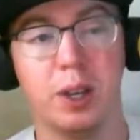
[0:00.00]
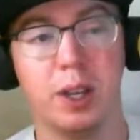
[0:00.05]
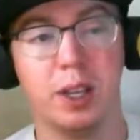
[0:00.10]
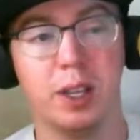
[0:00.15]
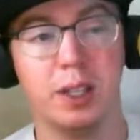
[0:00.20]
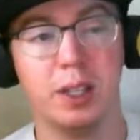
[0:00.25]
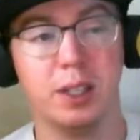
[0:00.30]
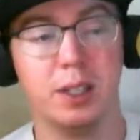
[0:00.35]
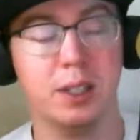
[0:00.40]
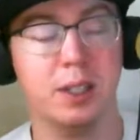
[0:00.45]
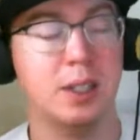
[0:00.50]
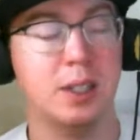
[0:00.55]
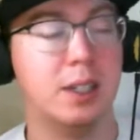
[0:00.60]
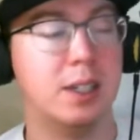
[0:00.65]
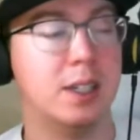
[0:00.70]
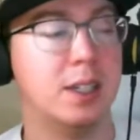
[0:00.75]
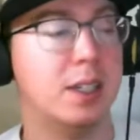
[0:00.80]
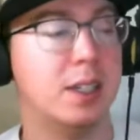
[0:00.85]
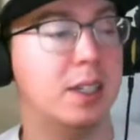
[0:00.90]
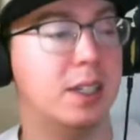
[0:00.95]
in
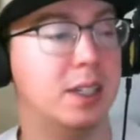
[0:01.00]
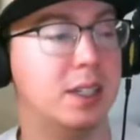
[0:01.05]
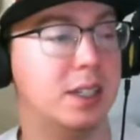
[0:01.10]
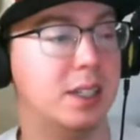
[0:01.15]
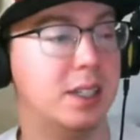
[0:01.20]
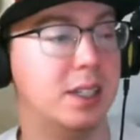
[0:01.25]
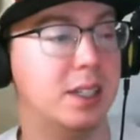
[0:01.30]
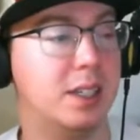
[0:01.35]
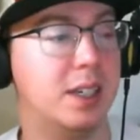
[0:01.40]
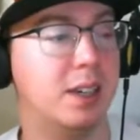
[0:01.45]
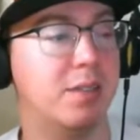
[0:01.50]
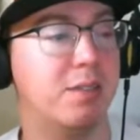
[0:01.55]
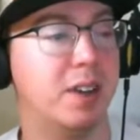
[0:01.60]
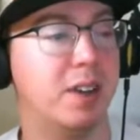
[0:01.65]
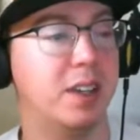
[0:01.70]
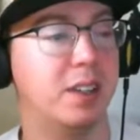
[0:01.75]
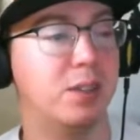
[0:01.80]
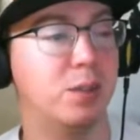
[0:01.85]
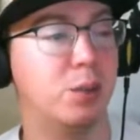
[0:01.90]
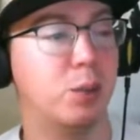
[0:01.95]

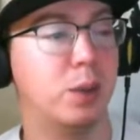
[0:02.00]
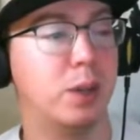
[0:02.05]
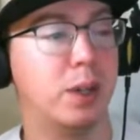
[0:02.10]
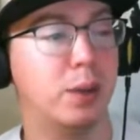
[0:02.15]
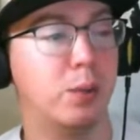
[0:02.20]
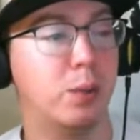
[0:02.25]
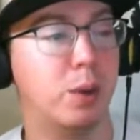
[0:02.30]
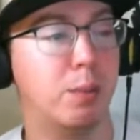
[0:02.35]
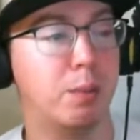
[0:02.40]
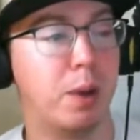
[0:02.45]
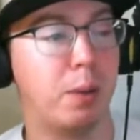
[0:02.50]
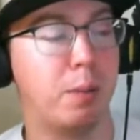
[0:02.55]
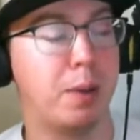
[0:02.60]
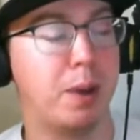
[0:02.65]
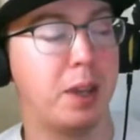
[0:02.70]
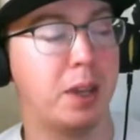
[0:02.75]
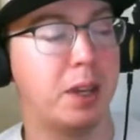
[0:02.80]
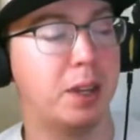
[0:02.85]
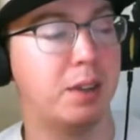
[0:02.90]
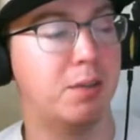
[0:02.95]
DFS, what might
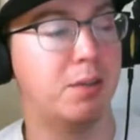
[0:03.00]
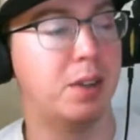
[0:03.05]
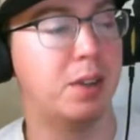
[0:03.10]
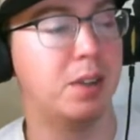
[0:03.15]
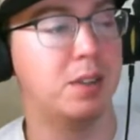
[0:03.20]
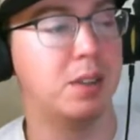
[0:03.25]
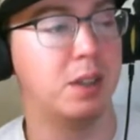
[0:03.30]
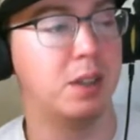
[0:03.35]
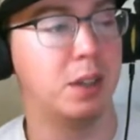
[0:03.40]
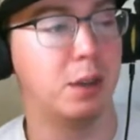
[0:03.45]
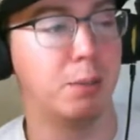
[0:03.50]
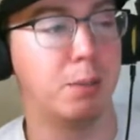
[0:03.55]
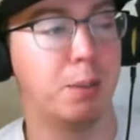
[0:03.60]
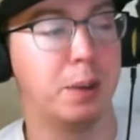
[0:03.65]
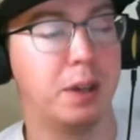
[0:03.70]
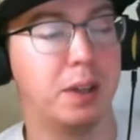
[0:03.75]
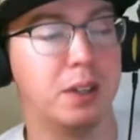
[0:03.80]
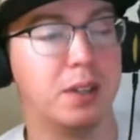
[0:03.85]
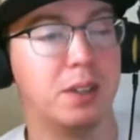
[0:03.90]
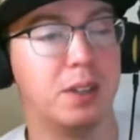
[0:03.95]
make a difference in your
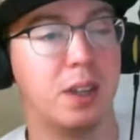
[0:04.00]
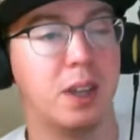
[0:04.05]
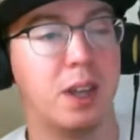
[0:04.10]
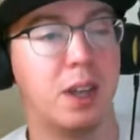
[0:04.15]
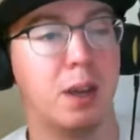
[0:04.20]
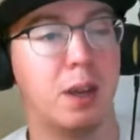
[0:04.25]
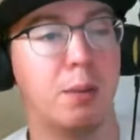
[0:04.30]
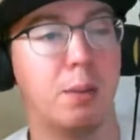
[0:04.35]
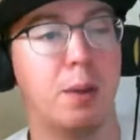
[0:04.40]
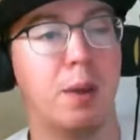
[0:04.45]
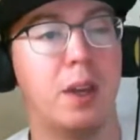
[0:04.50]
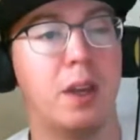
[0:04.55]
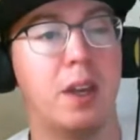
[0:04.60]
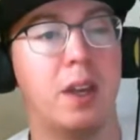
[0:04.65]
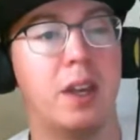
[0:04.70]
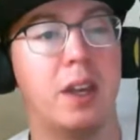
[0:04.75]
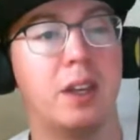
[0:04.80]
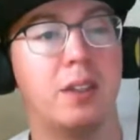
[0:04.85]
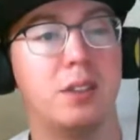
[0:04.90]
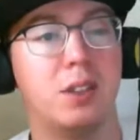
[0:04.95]
picks.
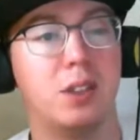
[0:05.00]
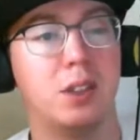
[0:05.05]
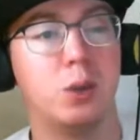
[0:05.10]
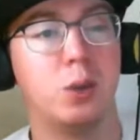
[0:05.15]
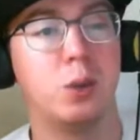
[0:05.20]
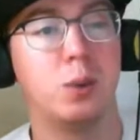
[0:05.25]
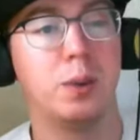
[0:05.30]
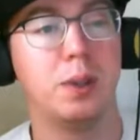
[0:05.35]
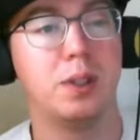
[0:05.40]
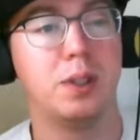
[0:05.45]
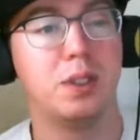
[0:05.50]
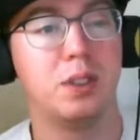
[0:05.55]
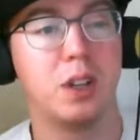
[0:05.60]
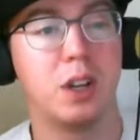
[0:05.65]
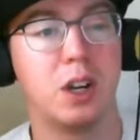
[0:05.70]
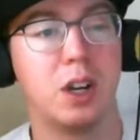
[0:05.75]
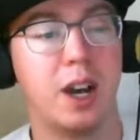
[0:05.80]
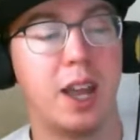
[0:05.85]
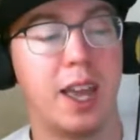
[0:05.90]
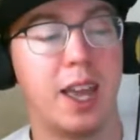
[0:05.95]
As usual, we
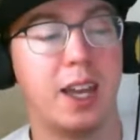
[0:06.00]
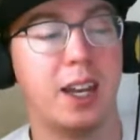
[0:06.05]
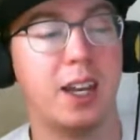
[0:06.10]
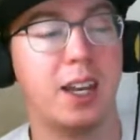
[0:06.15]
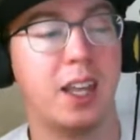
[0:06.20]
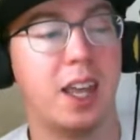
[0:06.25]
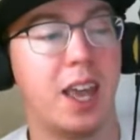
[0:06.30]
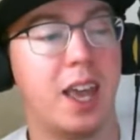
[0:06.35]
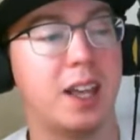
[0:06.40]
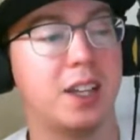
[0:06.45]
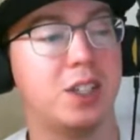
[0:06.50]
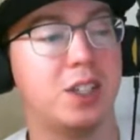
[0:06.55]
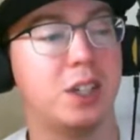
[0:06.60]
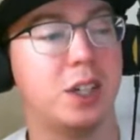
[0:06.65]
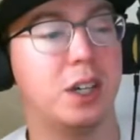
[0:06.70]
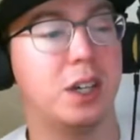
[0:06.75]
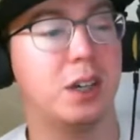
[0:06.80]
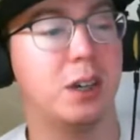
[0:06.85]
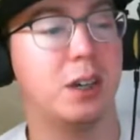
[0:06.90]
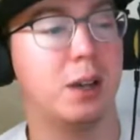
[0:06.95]
start at
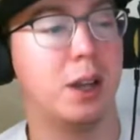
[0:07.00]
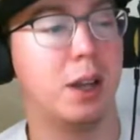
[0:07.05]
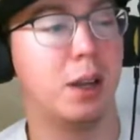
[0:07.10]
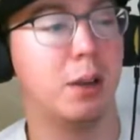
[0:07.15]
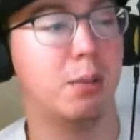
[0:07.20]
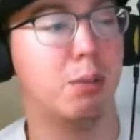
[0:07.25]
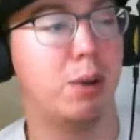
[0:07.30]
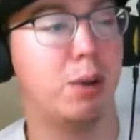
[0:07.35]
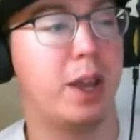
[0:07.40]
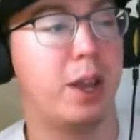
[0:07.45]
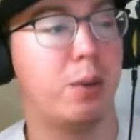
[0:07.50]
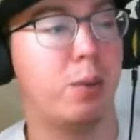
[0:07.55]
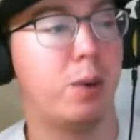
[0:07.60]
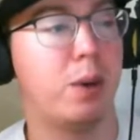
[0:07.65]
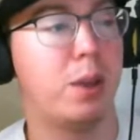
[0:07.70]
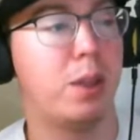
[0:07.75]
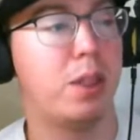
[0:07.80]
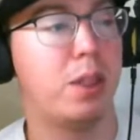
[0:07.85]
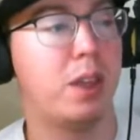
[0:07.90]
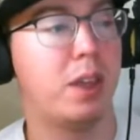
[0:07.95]
catcher. Brad,
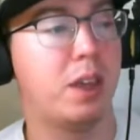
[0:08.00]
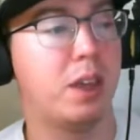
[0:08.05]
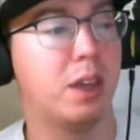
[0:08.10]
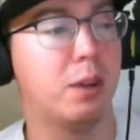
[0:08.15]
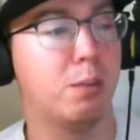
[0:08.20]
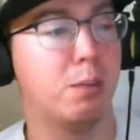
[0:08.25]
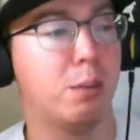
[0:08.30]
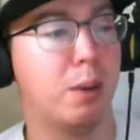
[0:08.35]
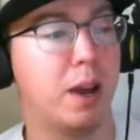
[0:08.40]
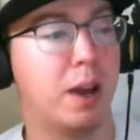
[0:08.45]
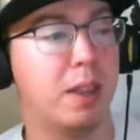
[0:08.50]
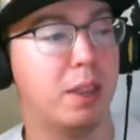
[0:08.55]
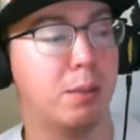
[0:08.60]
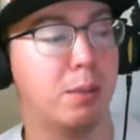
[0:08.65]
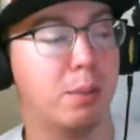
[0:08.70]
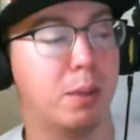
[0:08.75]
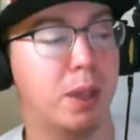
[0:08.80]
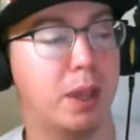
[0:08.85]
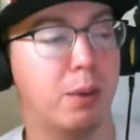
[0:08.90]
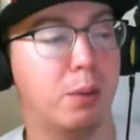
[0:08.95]
what are you thinking
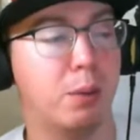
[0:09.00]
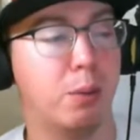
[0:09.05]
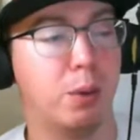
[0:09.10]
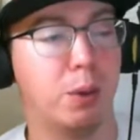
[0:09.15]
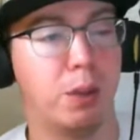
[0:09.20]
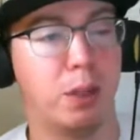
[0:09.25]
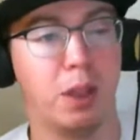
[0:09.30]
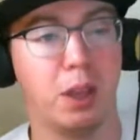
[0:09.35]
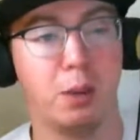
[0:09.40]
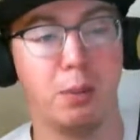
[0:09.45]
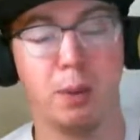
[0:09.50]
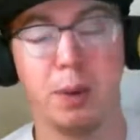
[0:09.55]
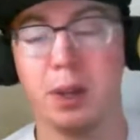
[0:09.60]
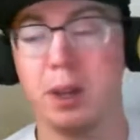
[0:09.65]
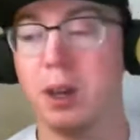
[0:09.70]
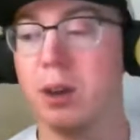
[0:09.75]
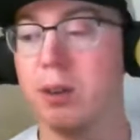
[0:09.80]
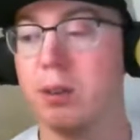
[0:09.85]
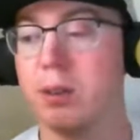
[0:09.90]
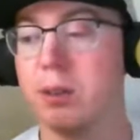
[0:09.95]
behind the plate? Where do you think you
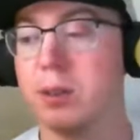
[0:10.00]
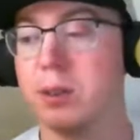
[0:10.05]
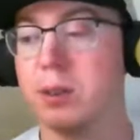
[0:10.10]
might go?